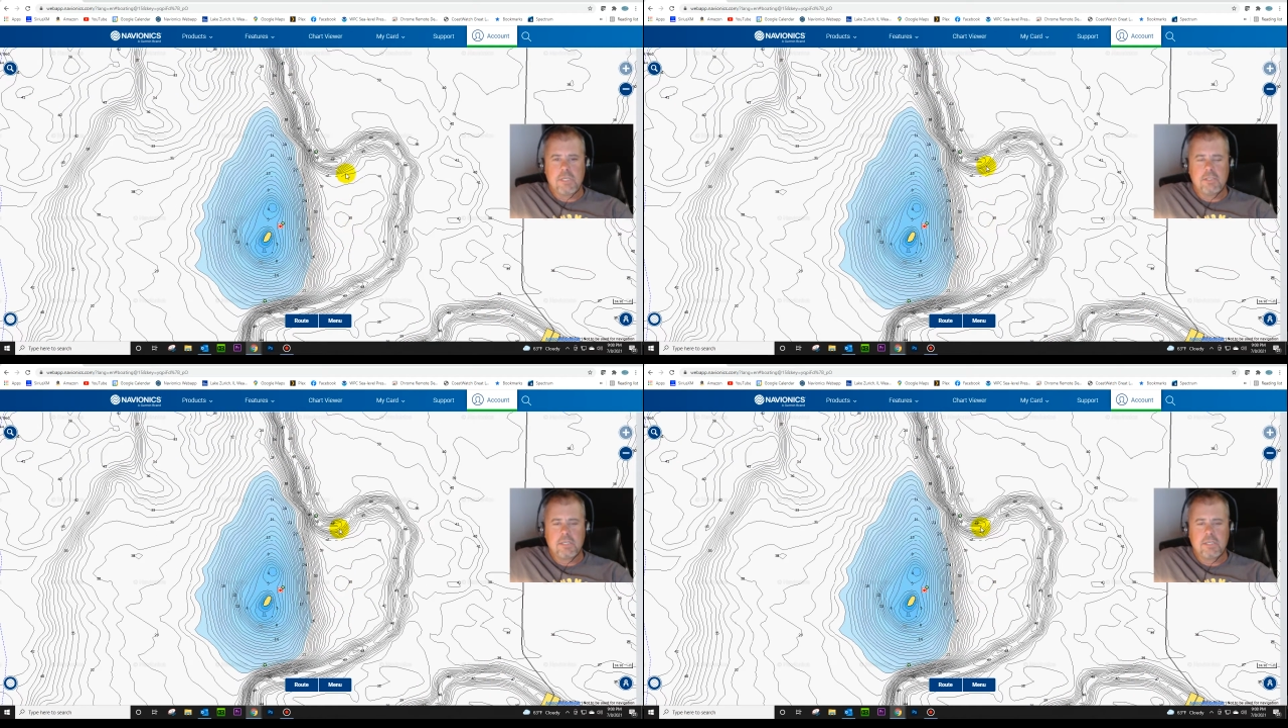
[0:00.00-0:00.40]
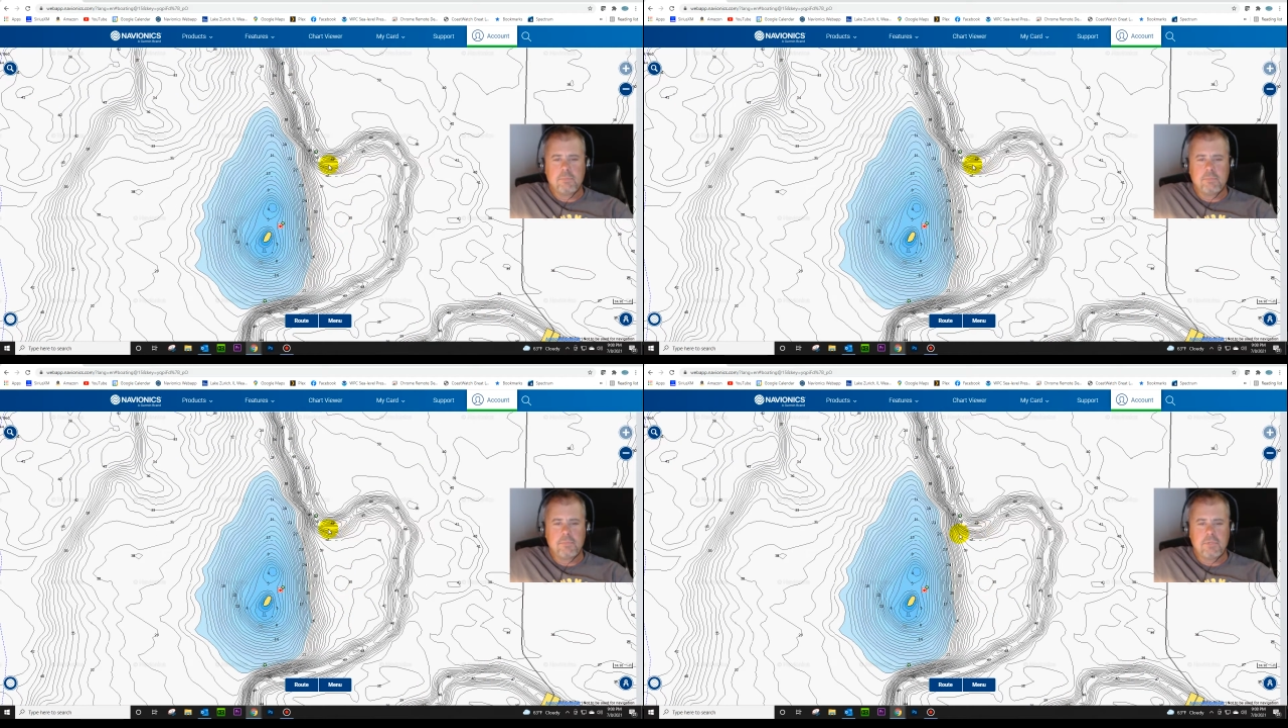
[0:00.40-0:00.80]
You
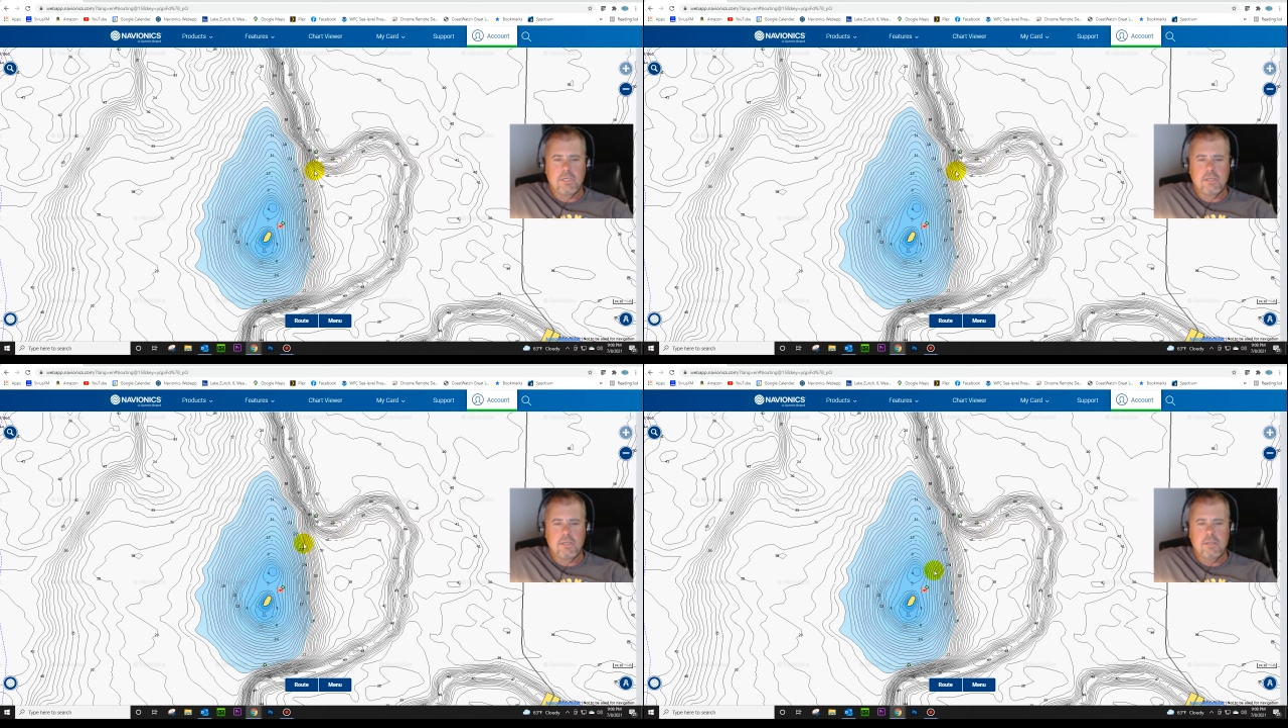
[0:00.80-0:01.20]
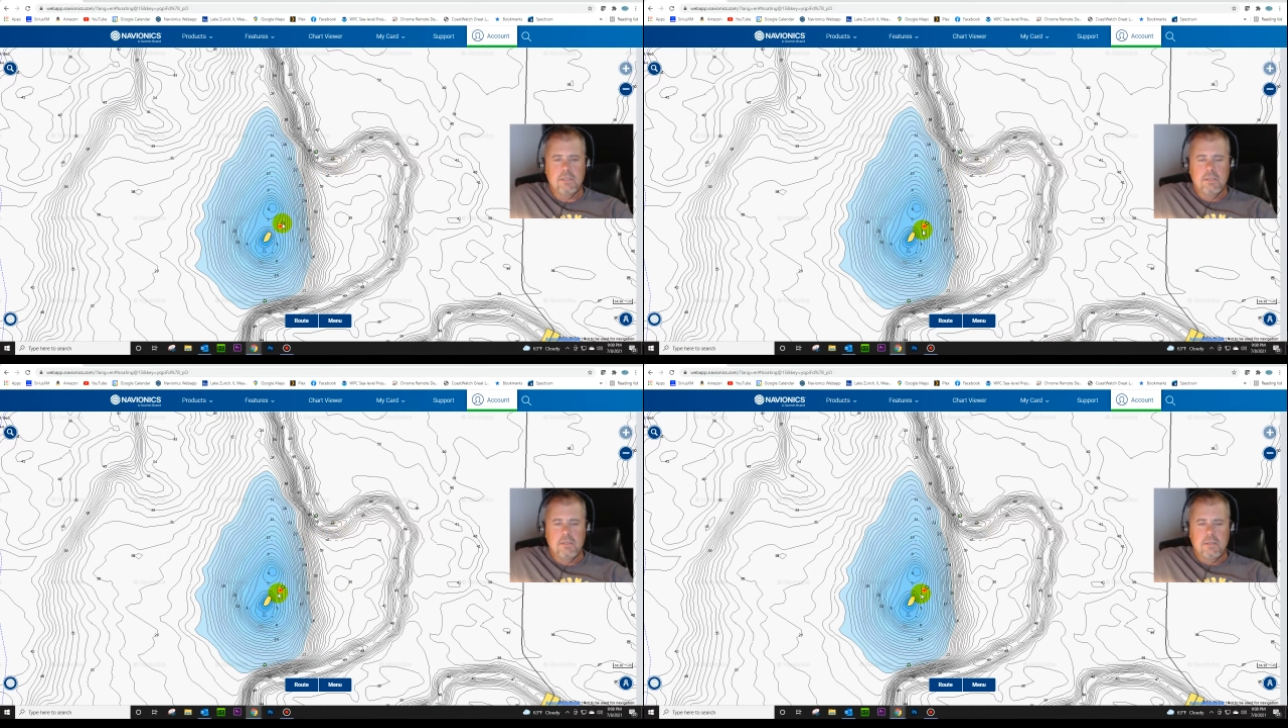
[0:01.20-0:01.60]
got a
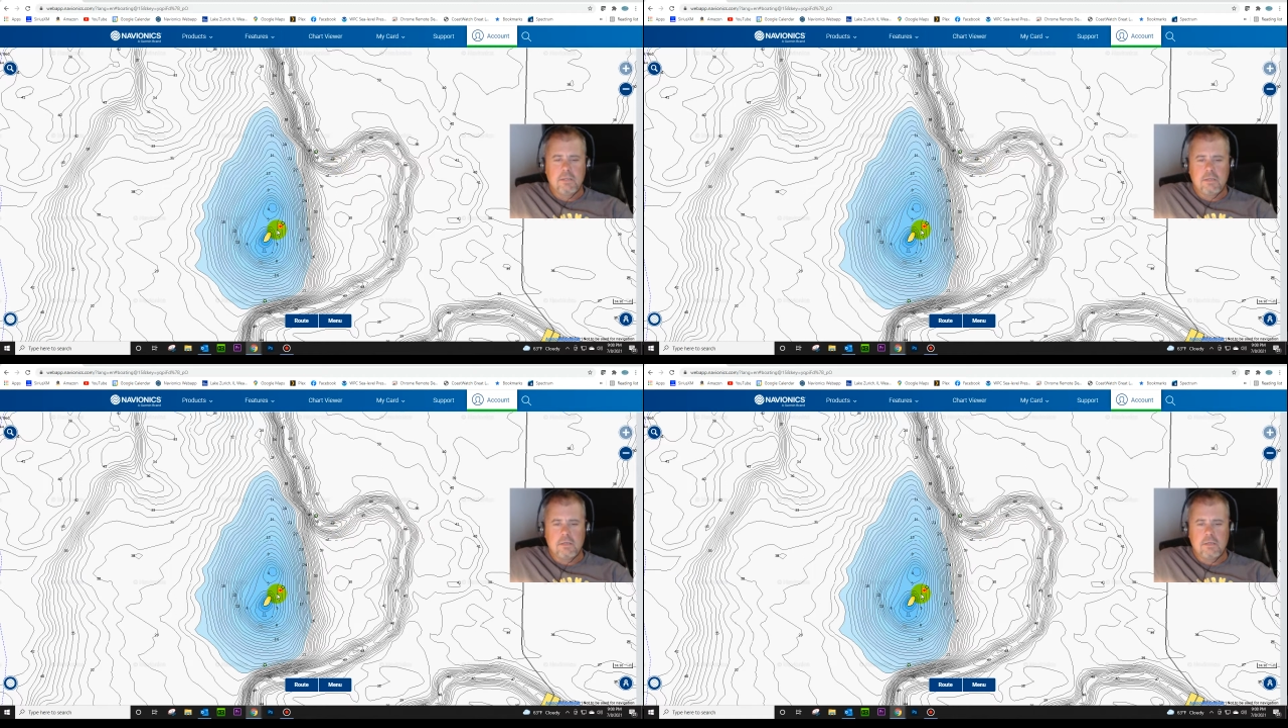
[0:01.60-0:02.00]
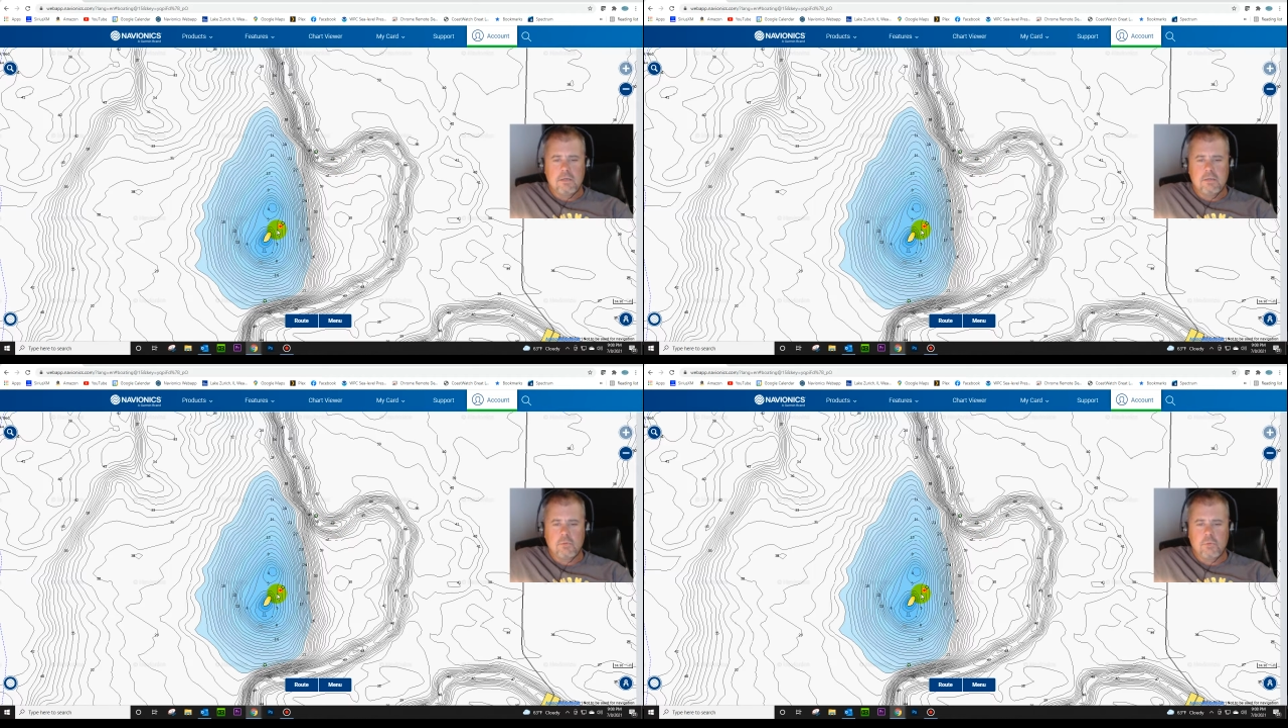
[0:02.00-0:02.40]

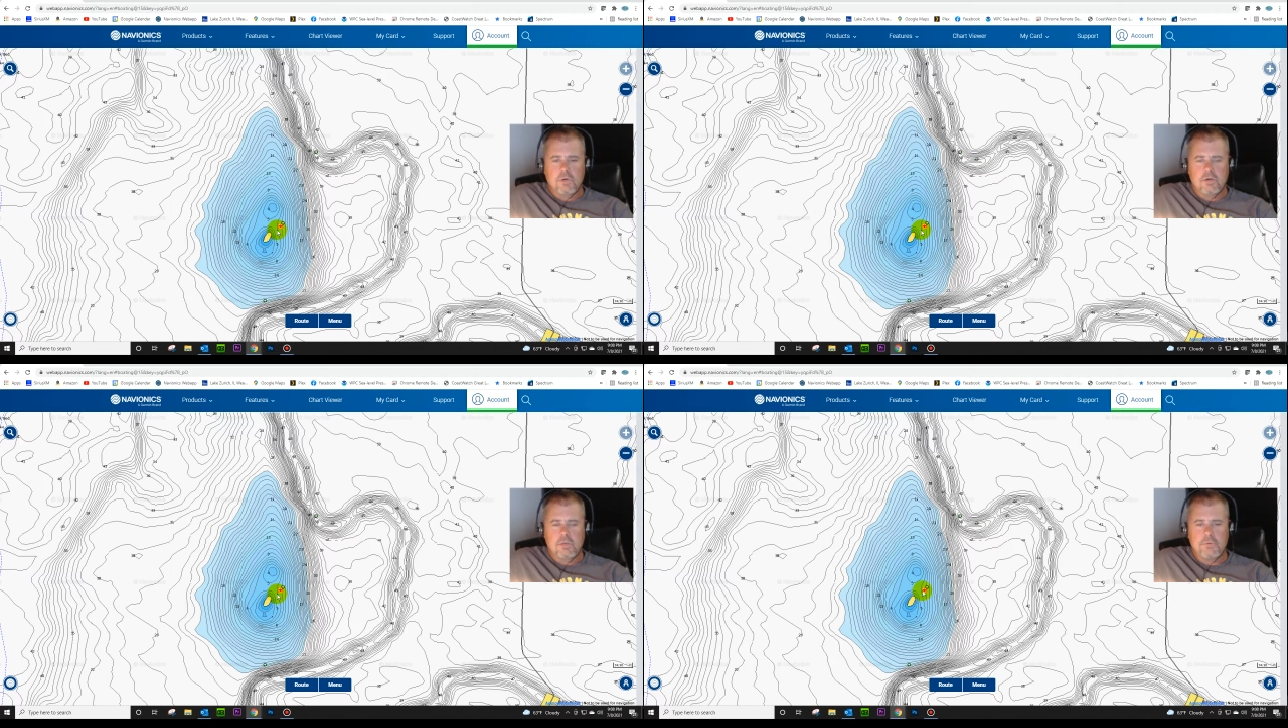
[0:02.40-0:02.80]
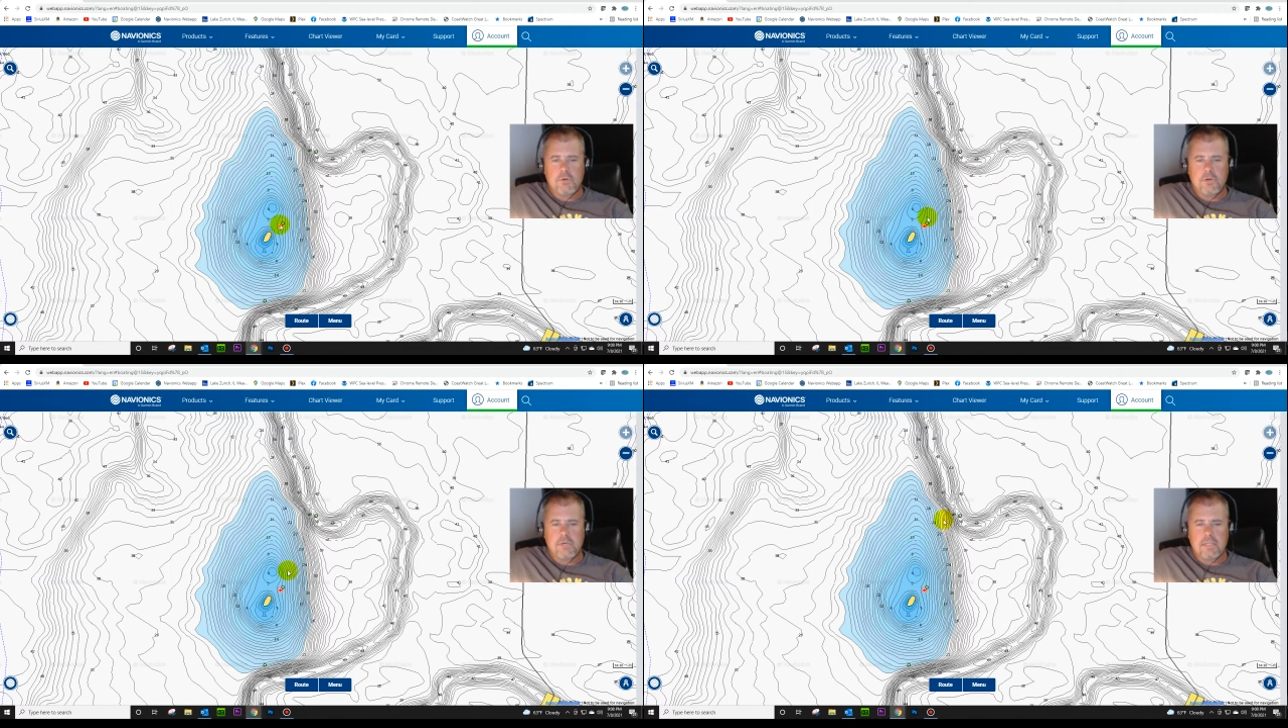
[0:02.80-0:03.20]
underwater hump here,
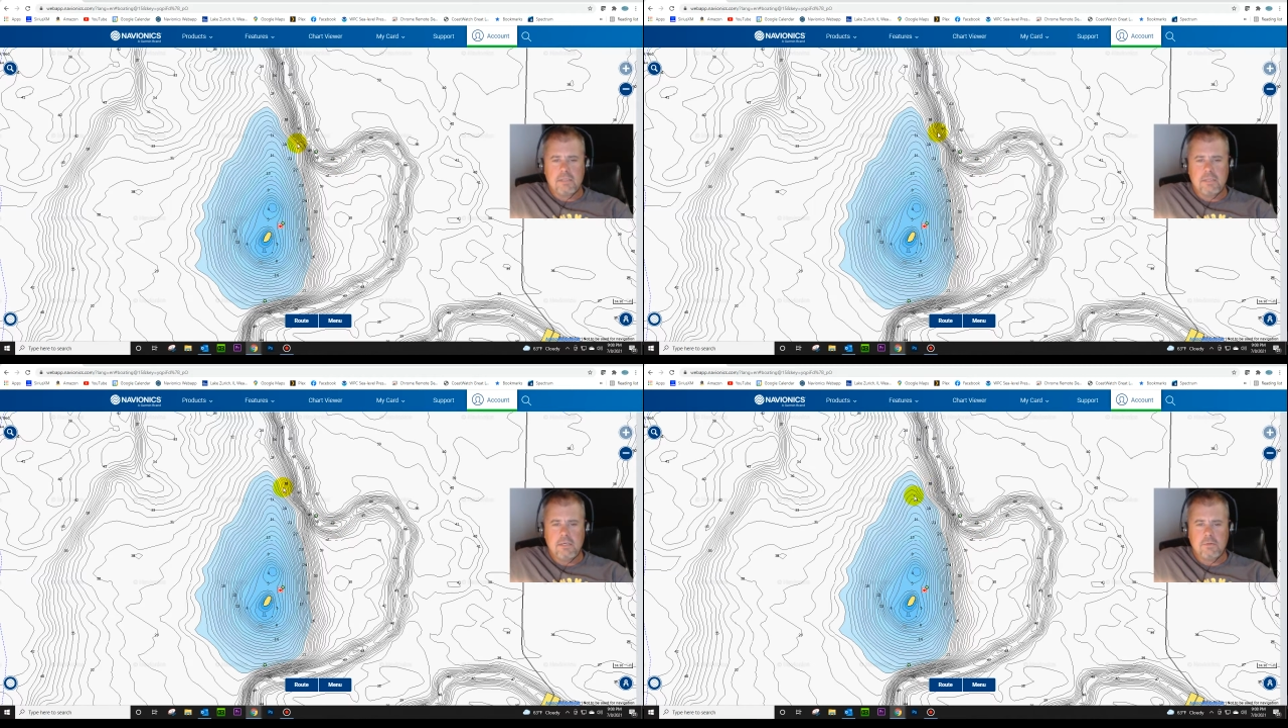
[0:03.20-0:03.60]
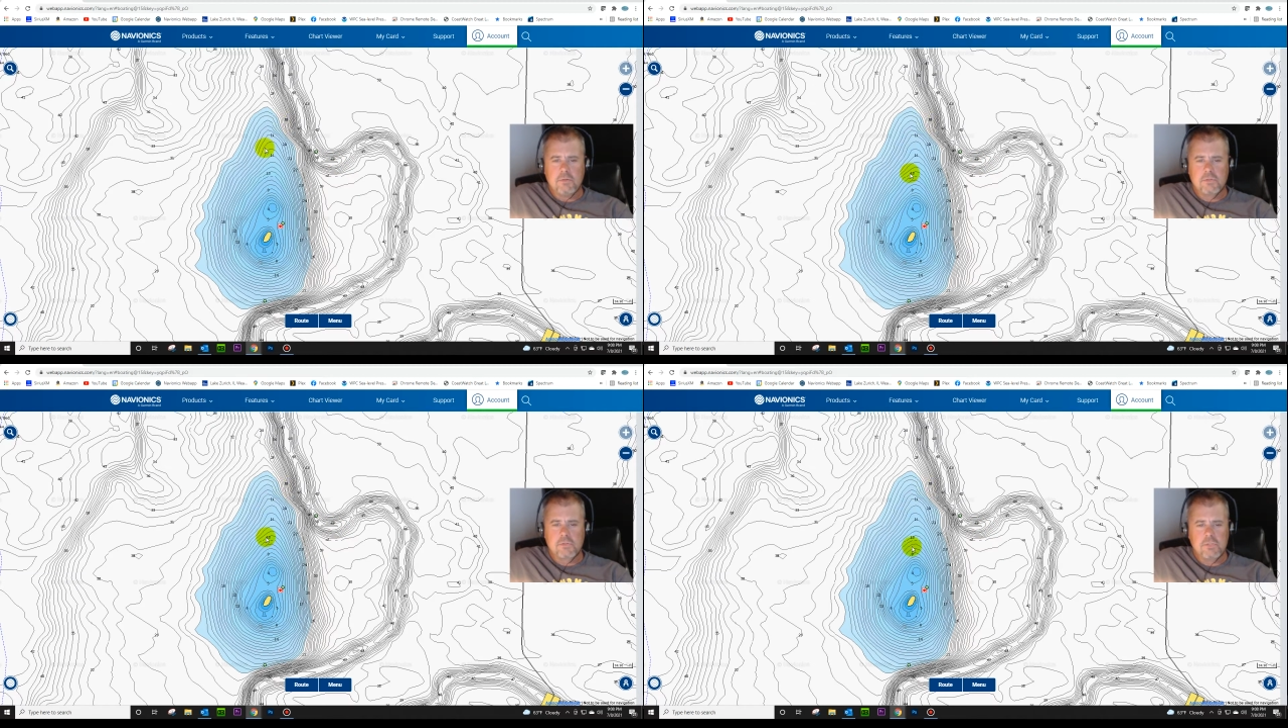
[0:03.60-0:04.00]
an island here. It
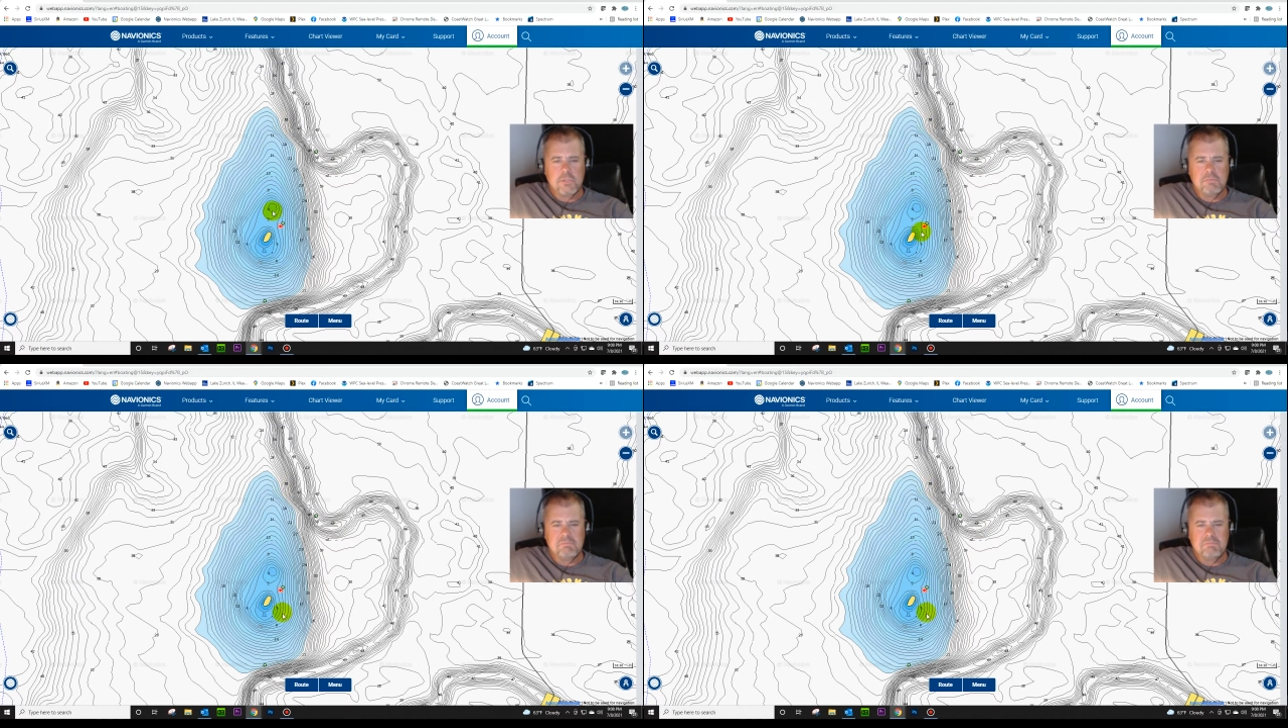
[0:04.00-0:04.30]
looks good."